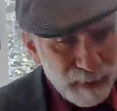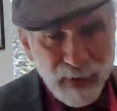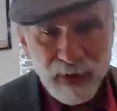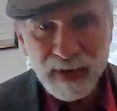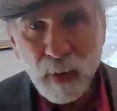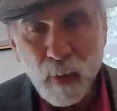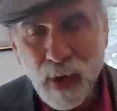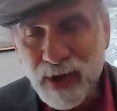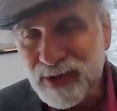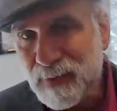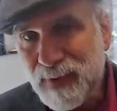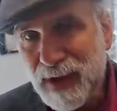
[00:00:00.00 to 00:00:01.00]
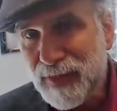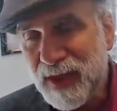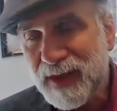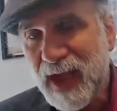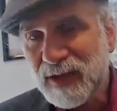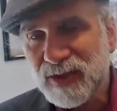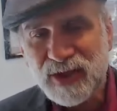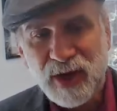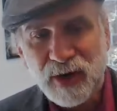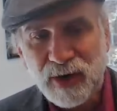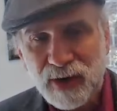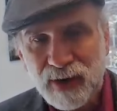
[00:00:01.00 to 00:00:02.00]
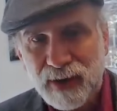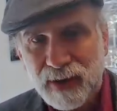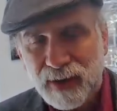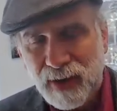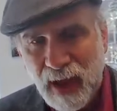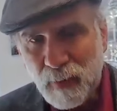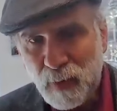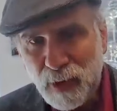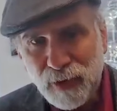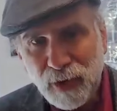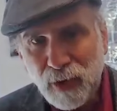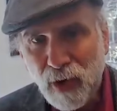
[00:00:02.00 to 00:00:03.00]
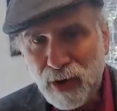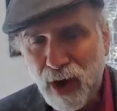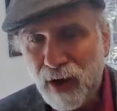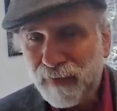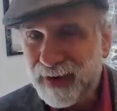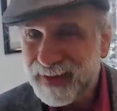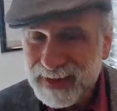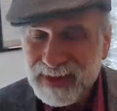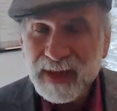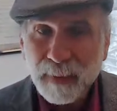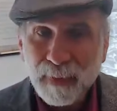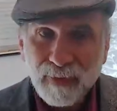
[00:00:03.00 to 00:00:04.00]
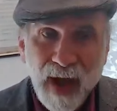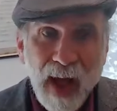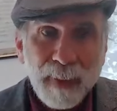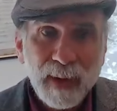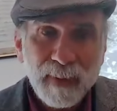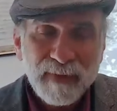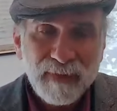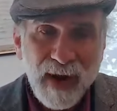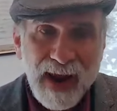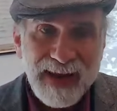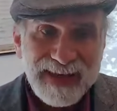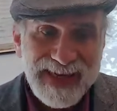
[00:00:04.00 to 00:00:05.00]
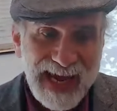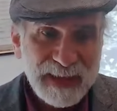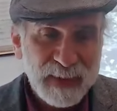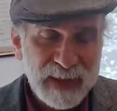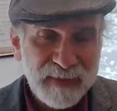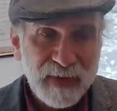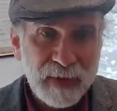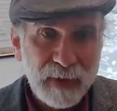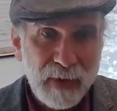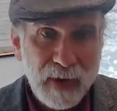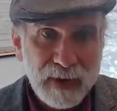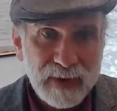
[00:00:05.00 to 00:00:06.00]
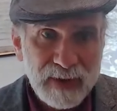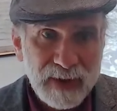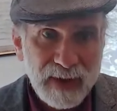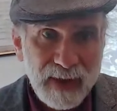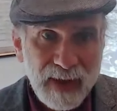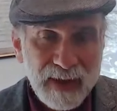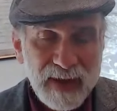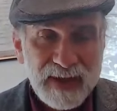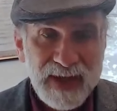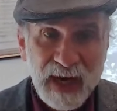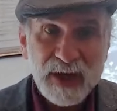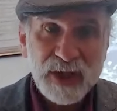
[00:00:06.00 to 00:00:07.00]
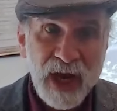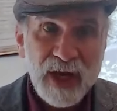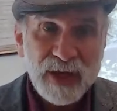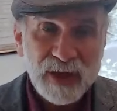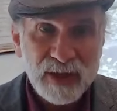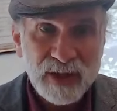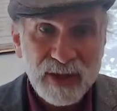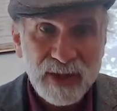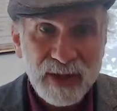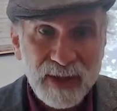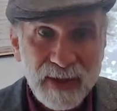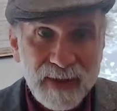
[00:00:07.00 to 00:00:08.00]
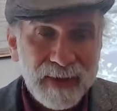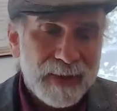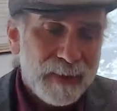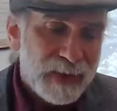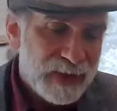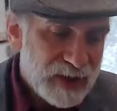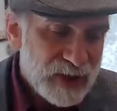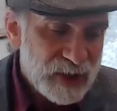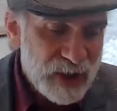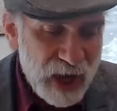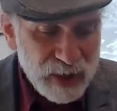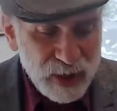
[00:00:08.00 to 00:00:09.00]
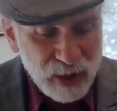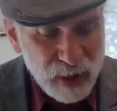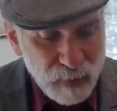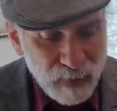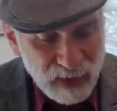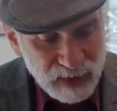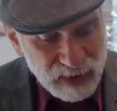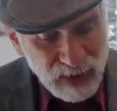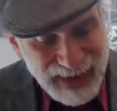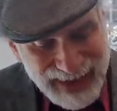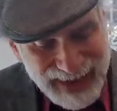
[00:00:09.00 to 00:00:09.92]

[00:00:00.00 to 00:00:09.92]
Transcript: But you know, what is the big thing next year? And will the law cover it? And this is the problem of writing tech specific laws. The tech changes, but doesn't change the humans.